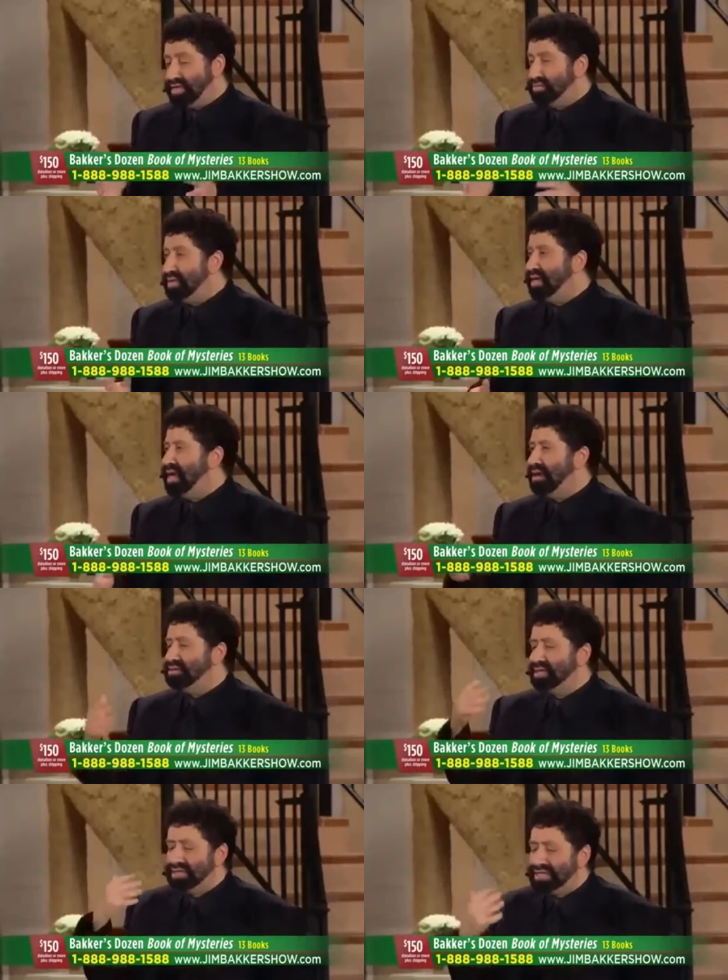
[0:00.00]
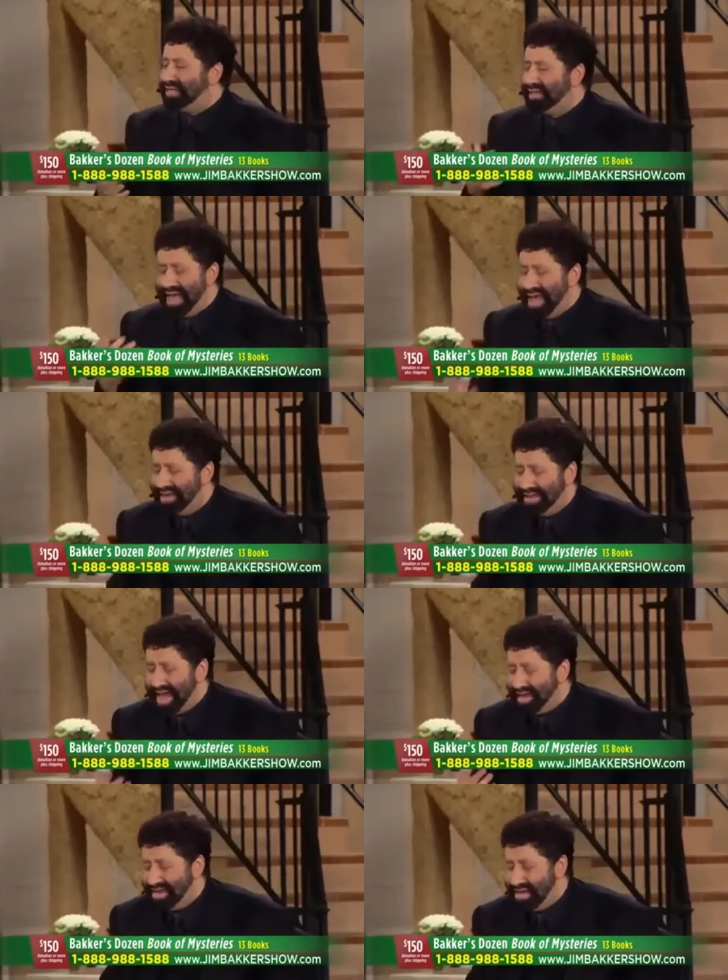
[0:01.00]
asked to speak, and I was just led
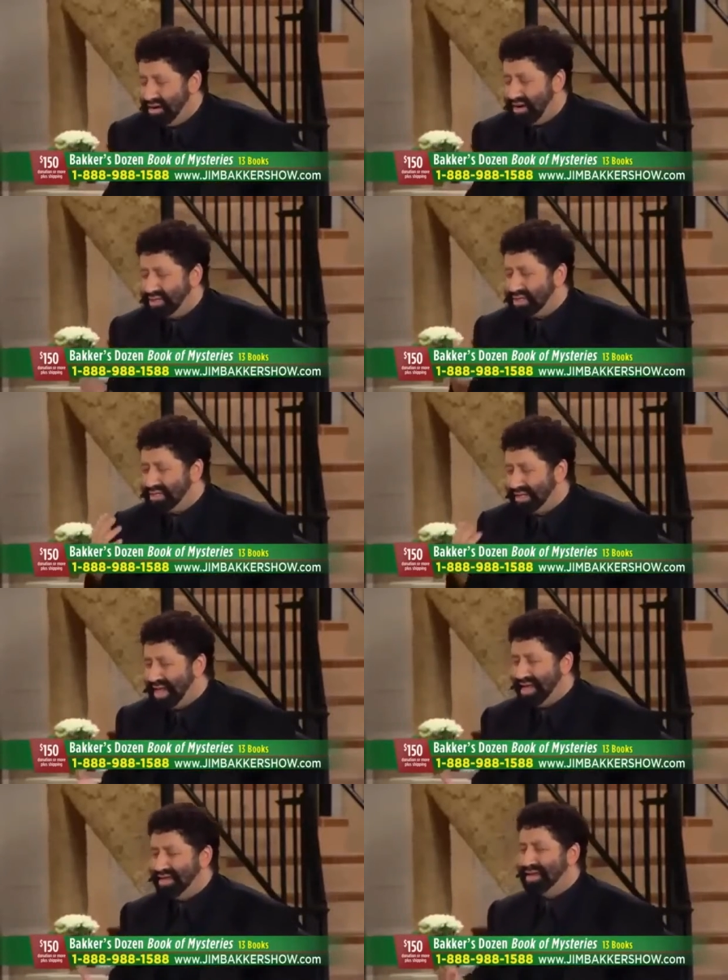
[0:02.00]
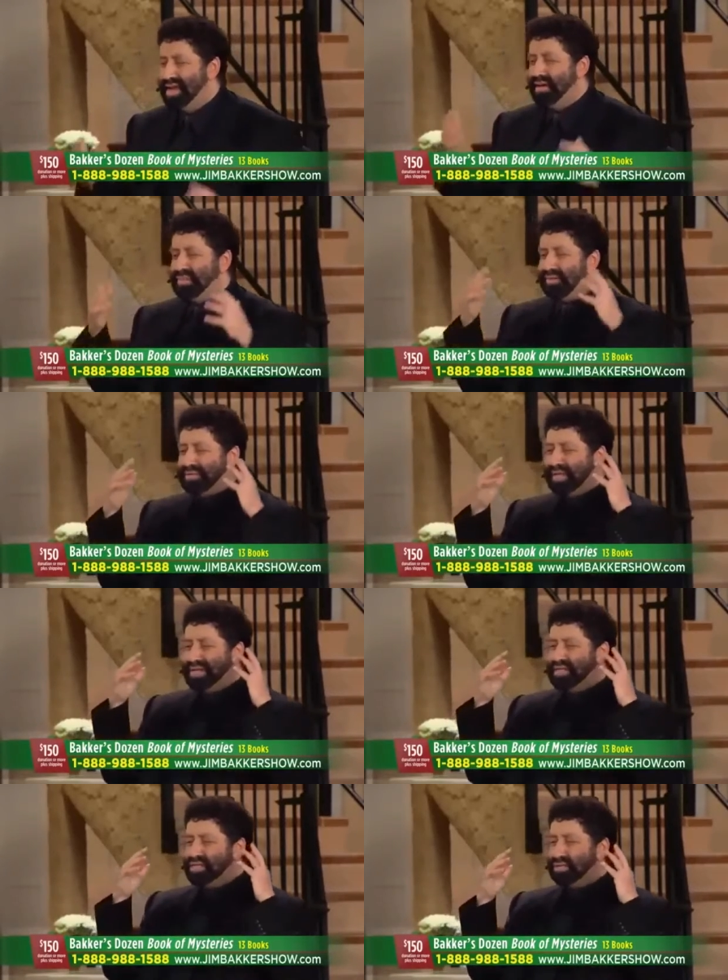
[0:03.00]
that year. I was led
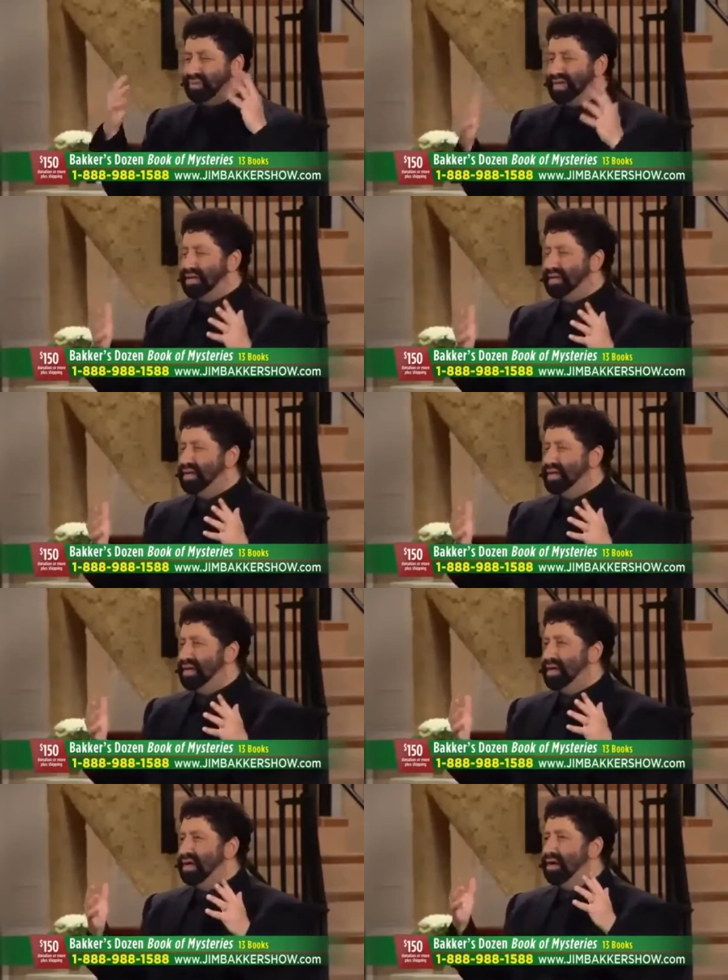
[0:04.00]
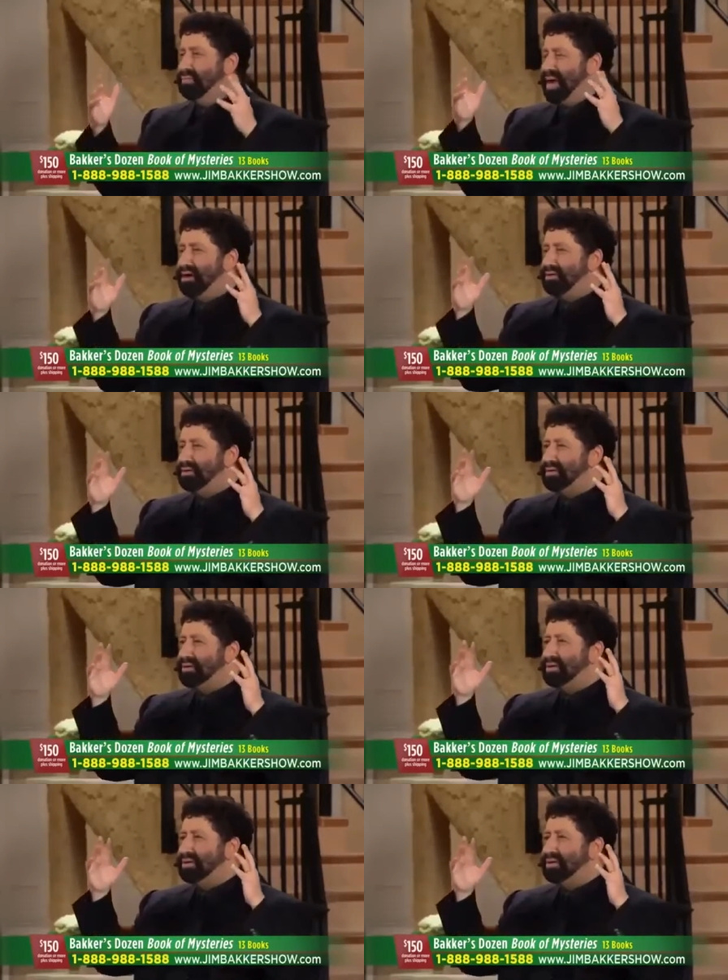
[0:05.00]
to speak about